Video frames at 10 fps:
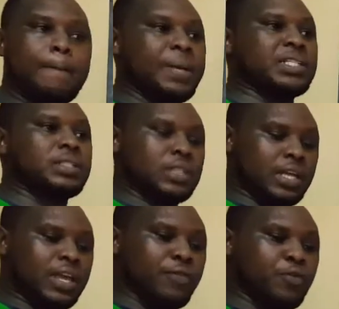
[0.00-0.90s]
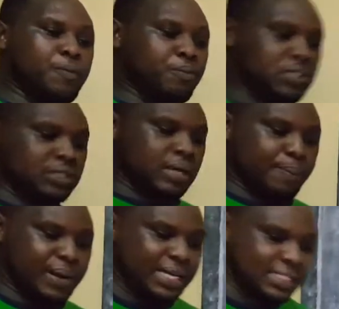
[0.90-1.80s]
But if you
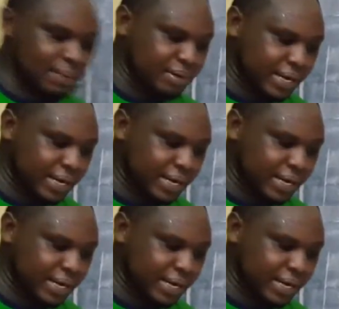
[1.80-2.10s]
apply some